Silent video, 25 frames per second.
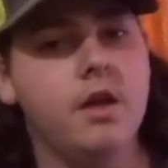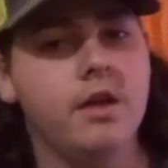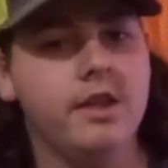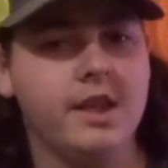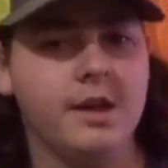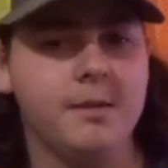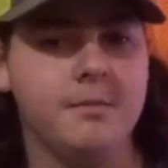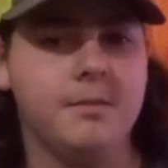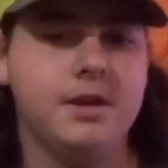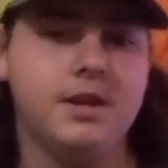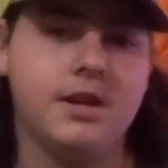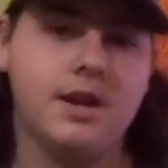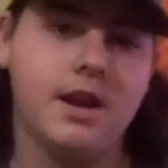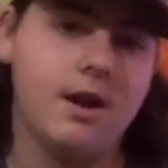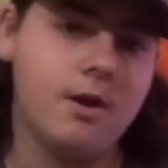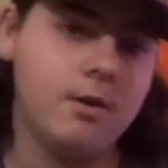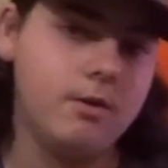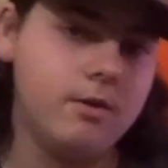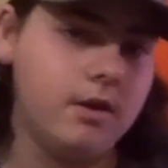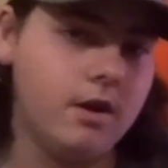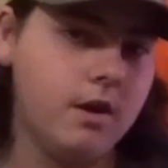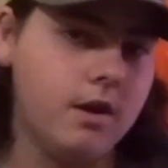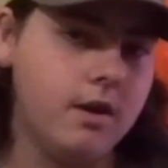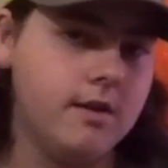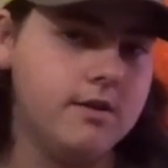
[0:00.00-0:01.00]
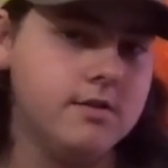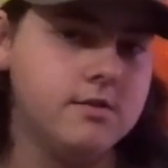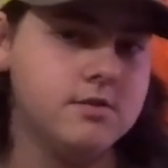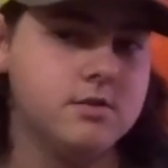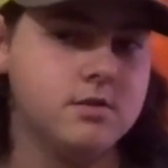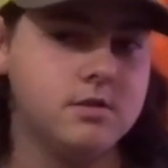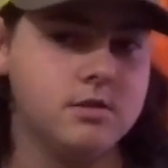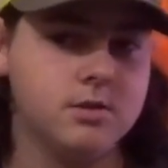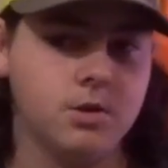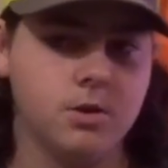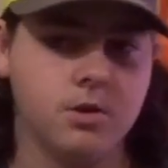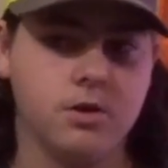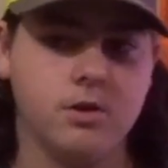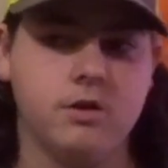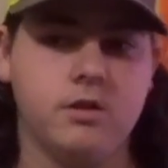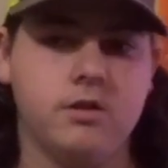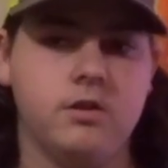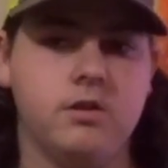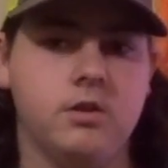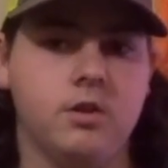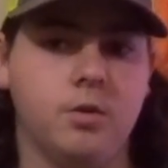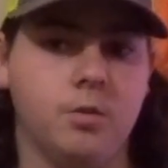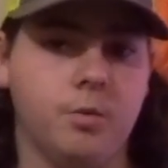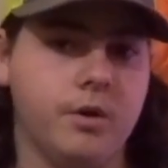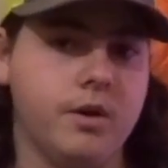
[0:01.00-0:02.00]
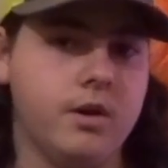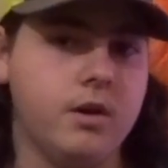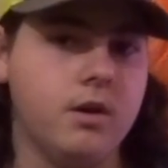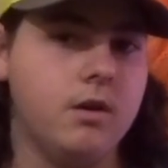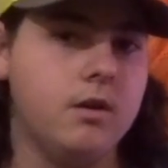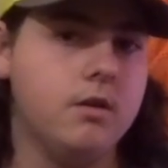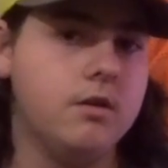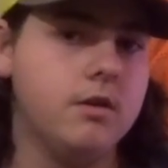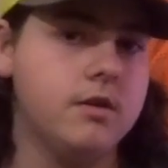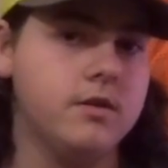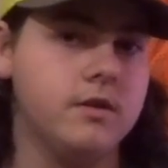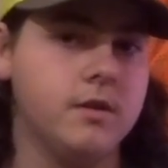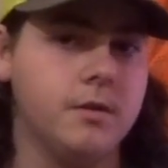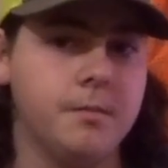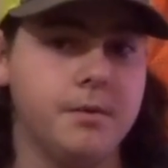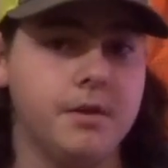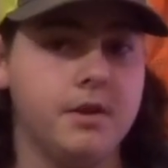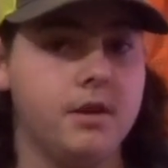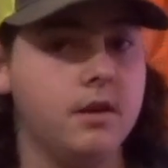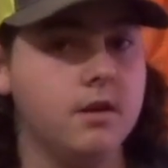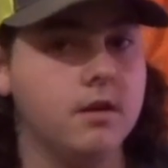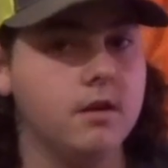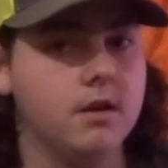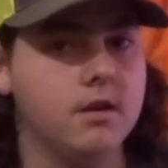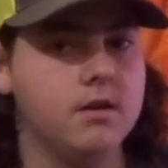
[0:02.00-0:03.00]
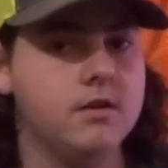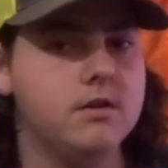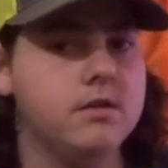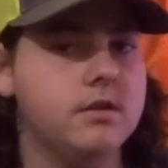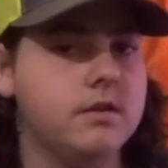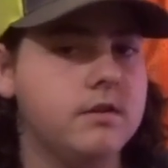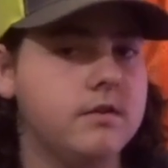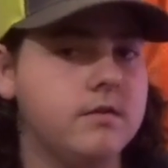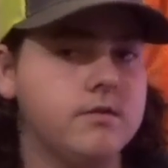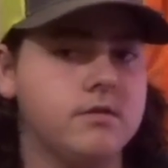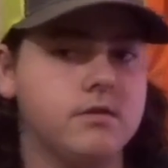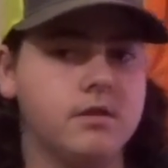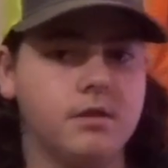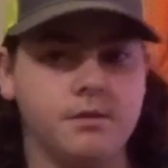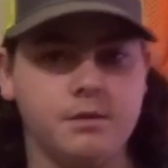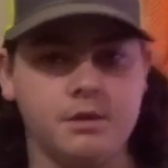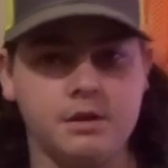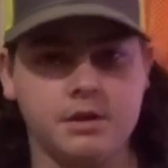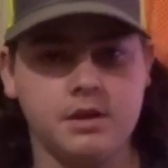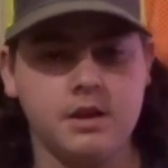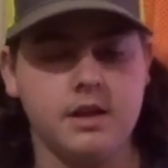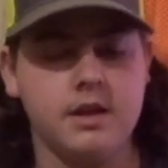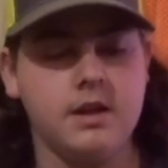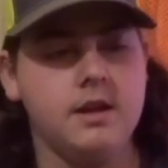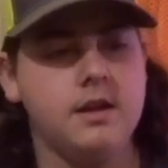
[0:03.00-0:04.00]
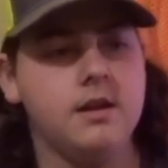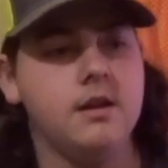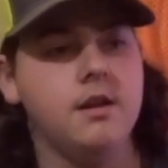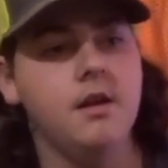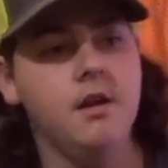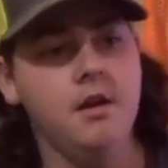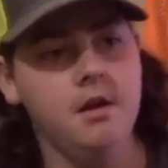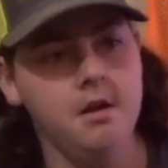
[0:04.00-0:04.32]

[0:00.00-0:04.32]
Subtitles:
that many coyote hunts during the winter because I'll be deer hunting and stuff like that,